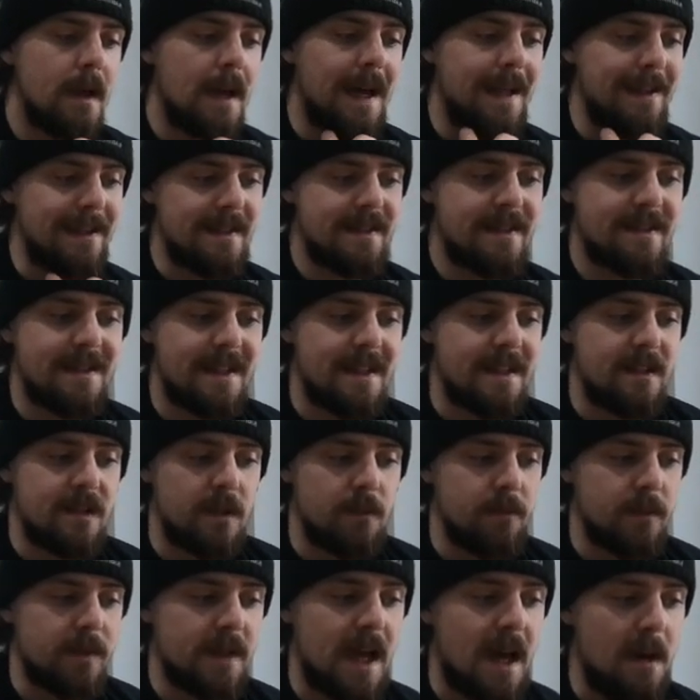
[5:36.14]
And this is like
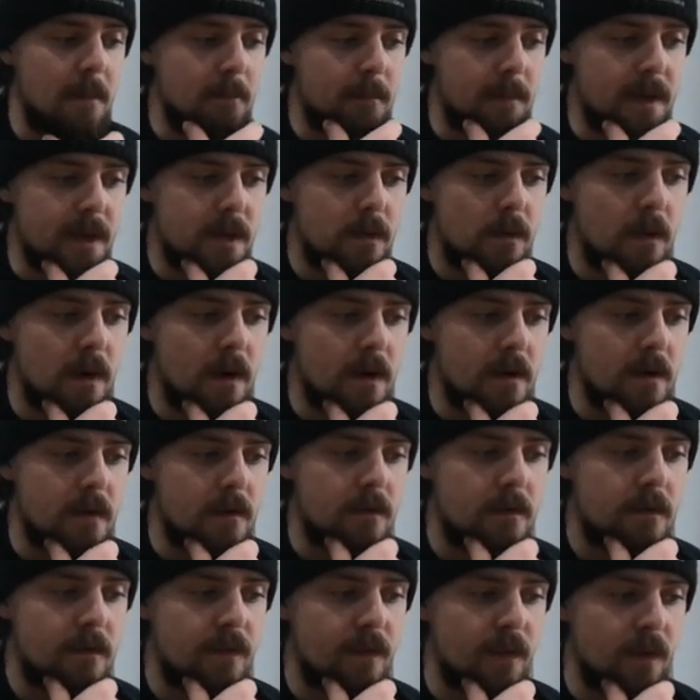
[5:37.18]
something that happened to me,
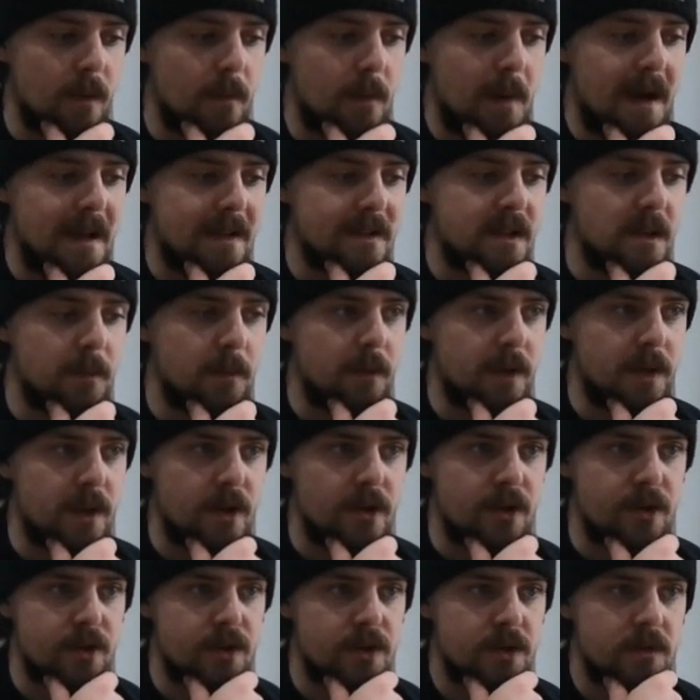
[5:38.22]
where for the past couple of
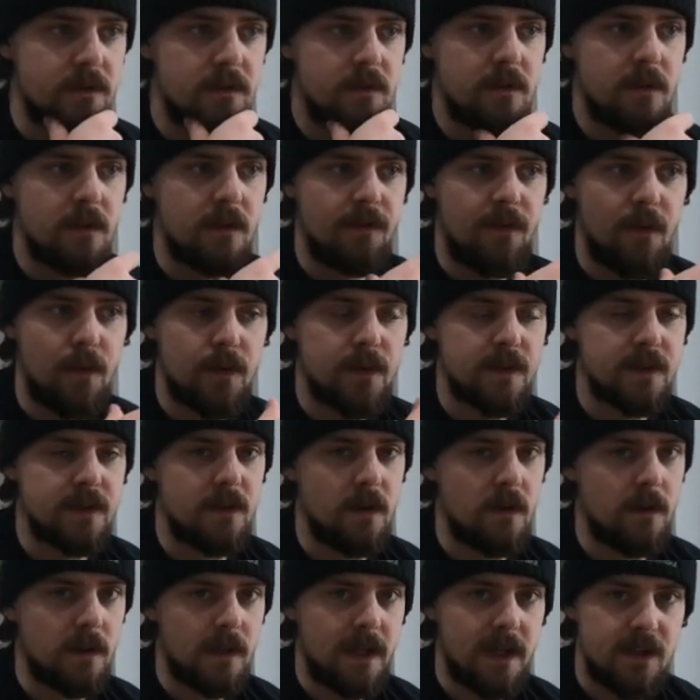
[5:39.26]
years, the focus is
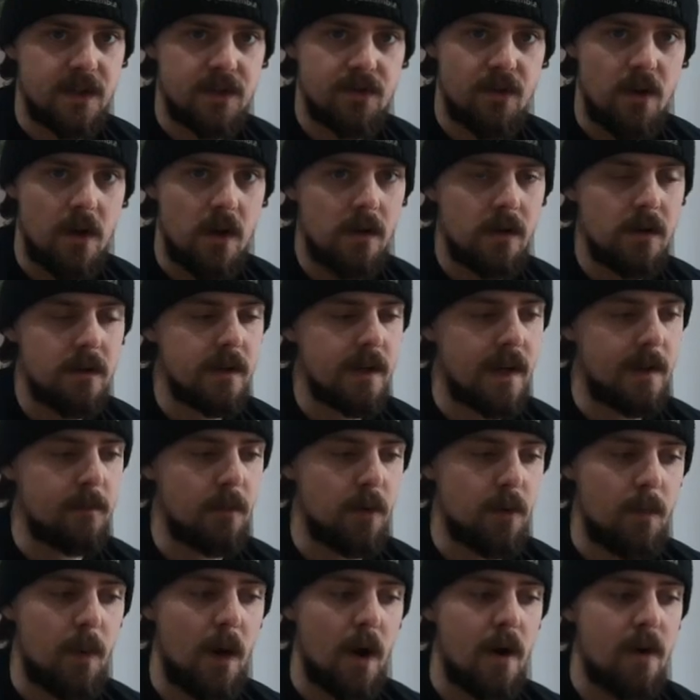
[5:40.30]
on get stronger, get
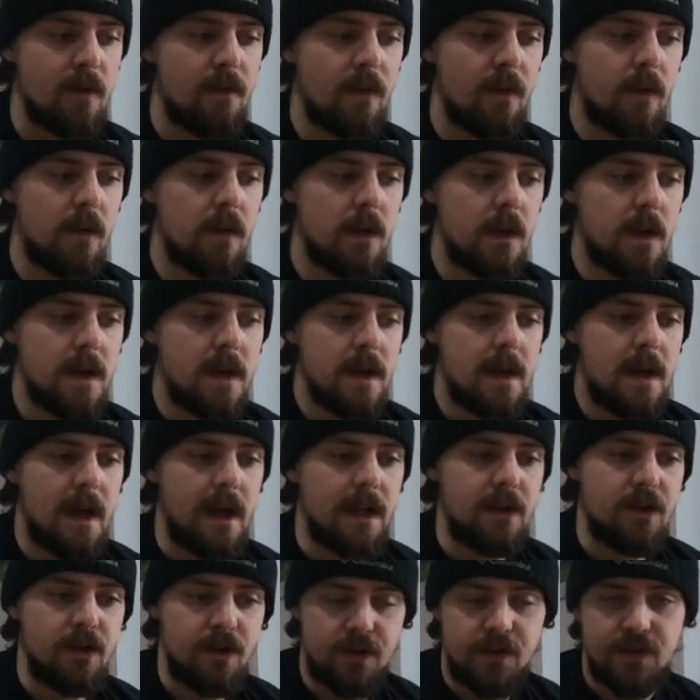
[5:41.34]
more powerful,
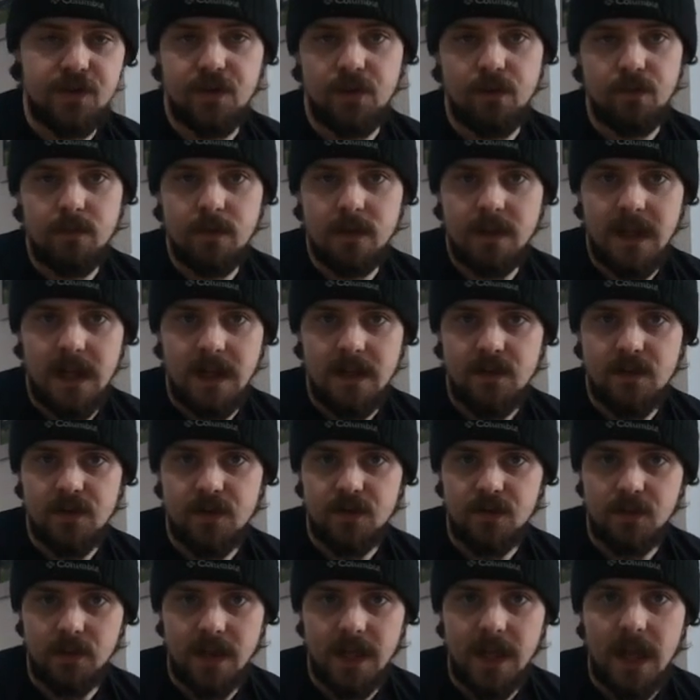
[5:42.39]
and you assume that that's
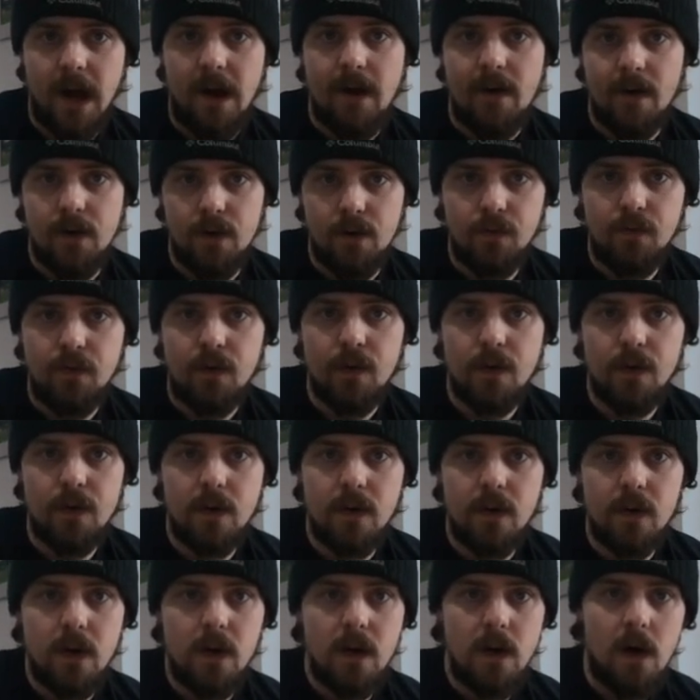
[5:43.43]
just going to carry over
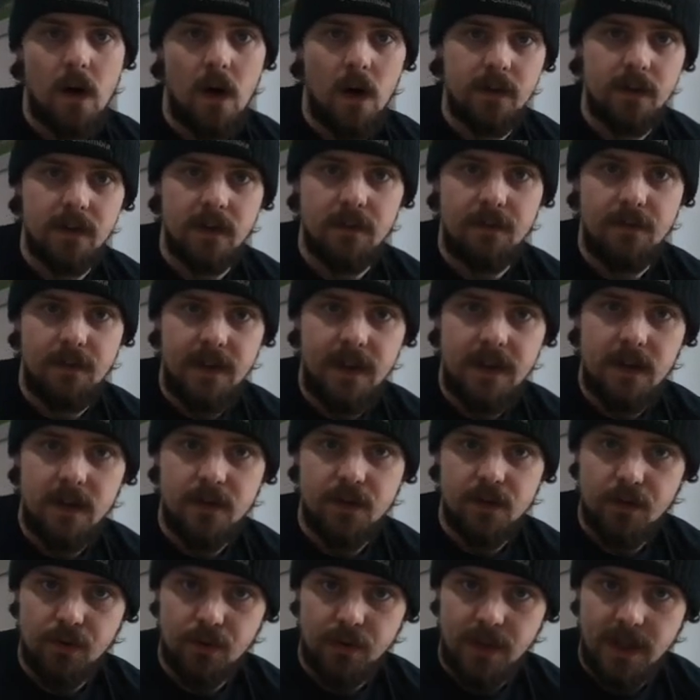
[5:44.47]
onto the field
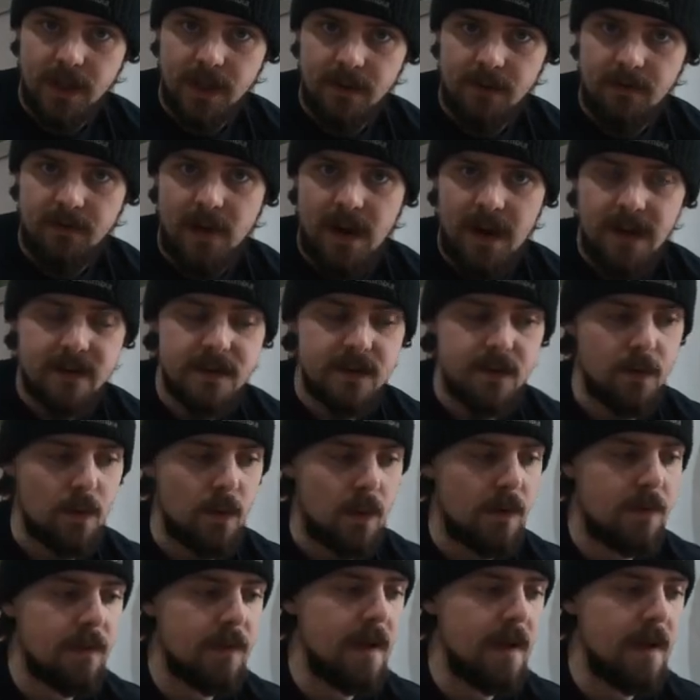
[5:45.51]
and you're going to get faster with